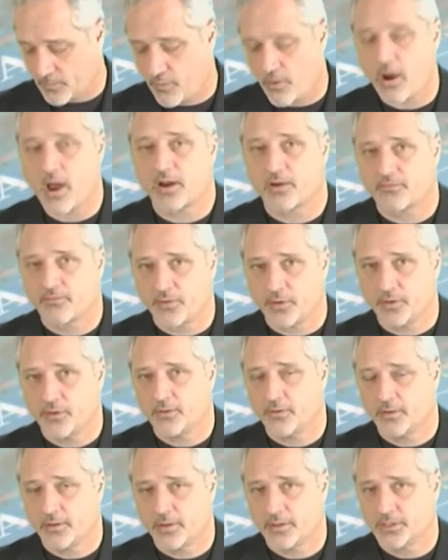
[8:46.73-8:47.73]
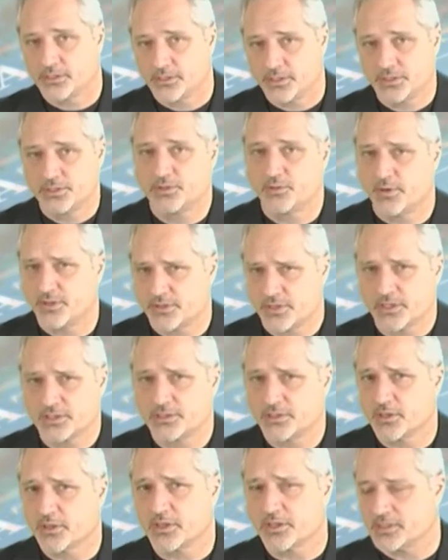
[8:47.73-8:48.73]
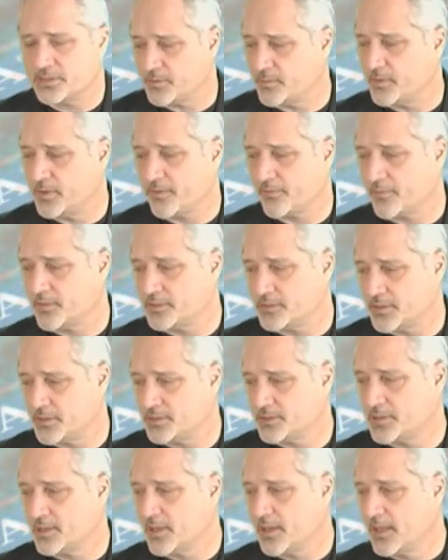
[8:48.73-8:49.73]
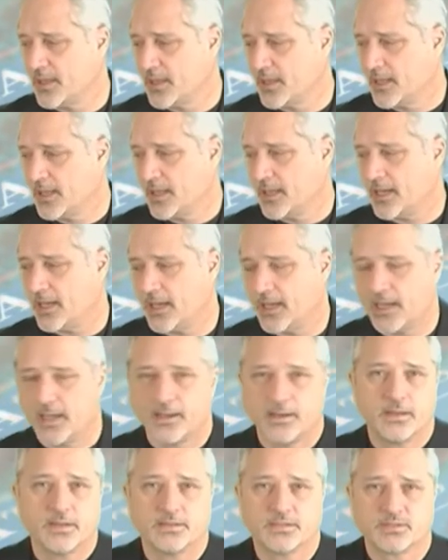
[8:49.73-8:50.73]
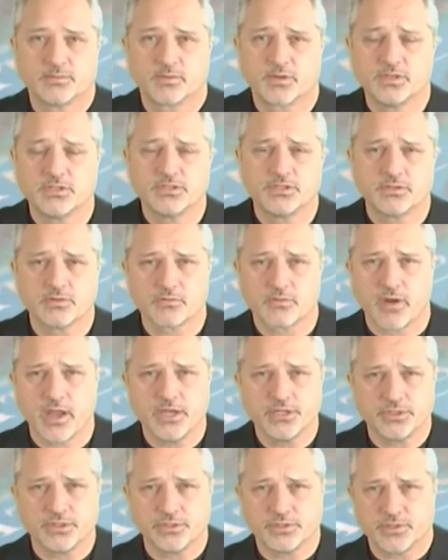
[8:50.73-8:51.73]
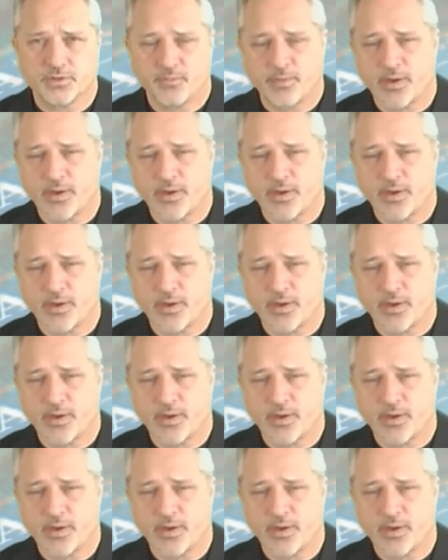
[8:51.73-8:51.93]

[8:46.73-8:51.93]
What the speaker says: product for you in this situation. Let's look at some differences and some considerations